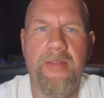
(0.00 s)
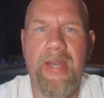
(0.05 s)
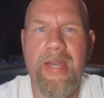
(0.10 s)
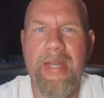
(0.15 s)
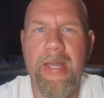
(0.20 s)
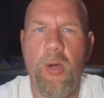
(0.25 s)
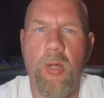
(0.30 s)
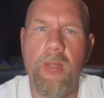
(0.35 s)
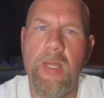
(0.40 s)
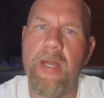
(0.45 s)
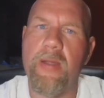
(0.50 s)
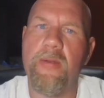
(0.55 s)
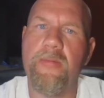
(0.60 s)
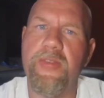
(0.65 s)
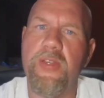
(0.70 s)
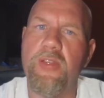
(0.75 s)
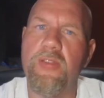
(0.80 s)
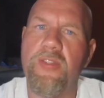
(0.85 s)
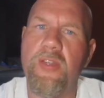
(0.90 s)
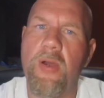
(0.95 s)
And I know a lot of
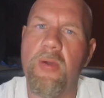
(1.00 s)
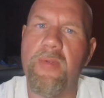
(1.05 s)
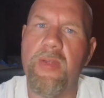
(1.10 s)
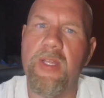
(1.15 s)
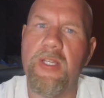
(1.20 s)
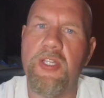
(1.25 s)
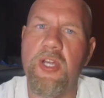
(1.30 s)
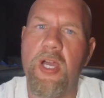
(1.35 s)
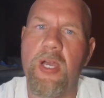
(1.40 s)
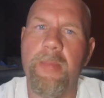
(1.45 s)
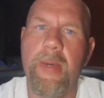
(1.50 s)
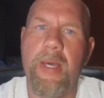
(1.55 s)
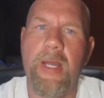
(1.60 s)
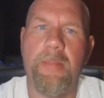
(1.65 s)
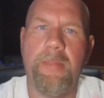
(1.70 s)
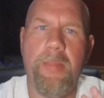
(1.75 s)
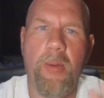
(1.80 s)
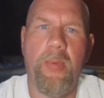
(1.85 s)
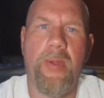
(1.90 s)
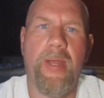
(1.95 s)
reviews don't really talk about
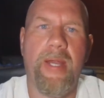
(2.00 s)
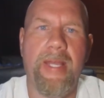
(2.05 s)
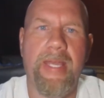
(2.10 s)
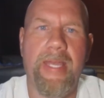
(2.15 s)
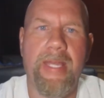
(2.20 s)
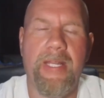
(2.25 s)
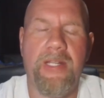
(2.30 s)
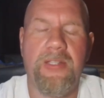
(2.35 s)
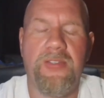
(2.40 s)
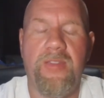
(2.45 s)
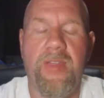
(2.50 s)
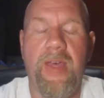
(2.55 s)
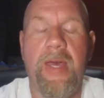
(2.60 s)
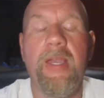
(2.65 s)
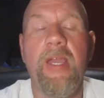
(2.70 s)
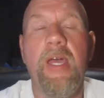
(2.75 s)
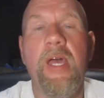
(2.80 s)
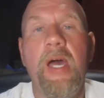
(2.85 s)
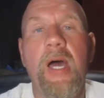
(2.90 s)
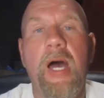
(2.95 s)
it, but we're going to get into
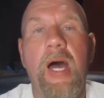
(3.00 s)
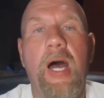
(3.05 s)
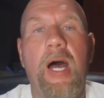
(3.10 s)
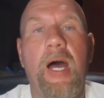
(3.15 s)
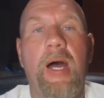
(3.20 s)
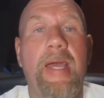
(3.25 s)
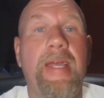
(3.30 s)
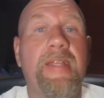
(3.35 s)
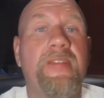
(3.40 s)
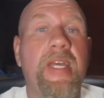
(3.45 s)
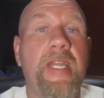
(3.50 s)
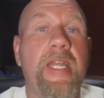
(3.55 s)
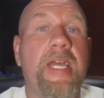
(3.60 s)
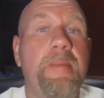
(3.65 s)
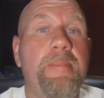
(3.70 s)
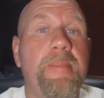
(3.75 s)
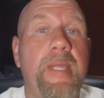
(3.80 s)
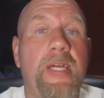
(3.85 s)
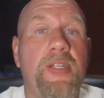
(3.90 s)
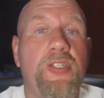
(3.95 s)
that. It's going to
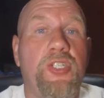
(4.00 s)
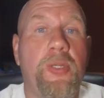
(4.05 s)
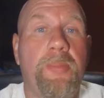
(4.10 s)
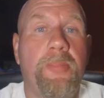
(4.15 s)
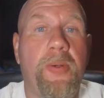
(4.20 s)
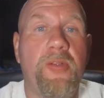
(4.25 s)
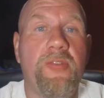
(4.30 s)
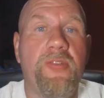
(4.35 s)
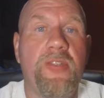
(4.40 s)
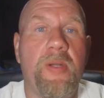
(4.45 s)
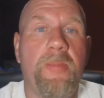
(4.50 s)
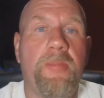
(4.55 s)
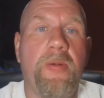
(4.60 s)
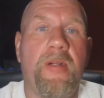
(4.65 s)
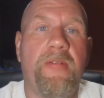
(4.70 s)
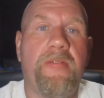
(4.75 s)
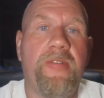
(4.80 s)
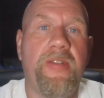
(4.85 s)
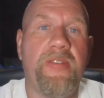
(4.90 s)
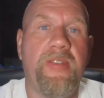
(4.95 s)
come down to personal
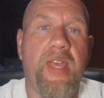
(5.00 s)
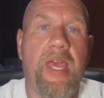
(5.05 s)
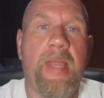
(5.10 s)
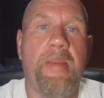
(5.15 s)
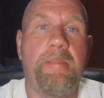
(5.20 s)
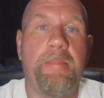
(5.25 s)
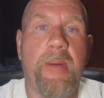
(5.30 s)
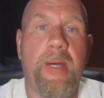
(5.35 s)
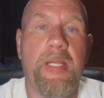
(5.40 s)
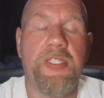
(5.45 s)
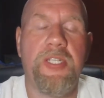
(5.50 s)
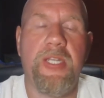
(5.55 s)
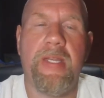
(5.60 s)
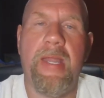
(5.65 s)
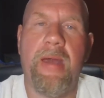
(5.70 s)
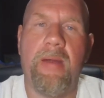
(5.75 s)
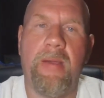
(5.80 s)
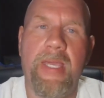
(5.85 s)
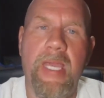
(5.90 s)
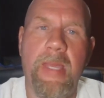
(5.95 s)
preference and budget.
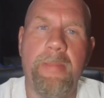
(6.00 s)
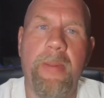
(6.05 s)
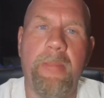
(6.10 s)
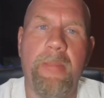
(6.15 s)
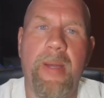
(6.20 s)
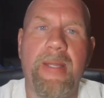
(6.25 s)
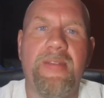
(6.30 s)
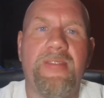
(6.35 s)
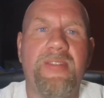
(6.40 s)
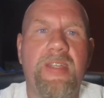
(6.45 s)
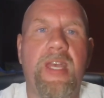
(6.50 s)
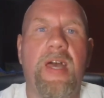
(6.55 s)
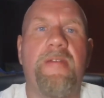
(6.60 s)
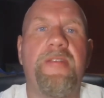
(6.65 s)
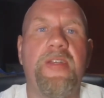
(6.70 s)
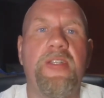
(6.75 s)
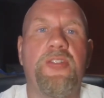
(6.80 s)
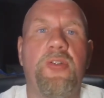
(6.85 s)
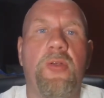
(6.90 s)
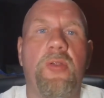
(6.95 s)
Now, keep in mind,
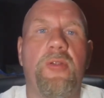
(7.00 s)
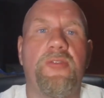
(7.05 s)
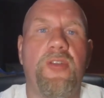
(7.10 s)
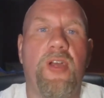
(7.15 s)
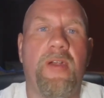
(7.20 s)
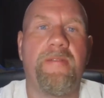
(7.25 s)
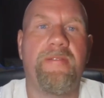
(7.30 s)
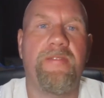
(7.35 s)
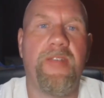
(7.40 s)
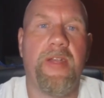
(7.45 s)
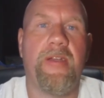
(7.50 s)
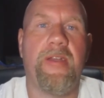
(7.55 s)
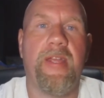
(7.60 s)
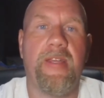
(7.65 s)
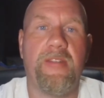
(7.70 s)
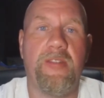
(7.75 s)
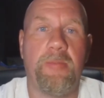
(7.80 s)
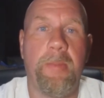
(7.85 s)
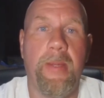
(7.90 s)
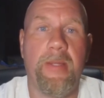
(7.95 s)
Scuf controllers are very
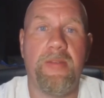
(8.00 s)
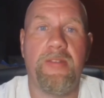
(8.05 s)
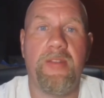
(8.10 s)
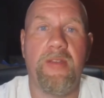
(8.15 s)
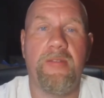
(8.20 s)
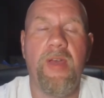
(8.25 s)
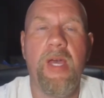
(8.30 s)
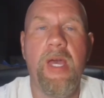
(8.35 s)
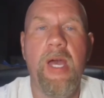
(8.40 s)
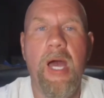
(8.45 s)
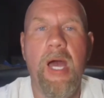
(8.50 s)
expensive.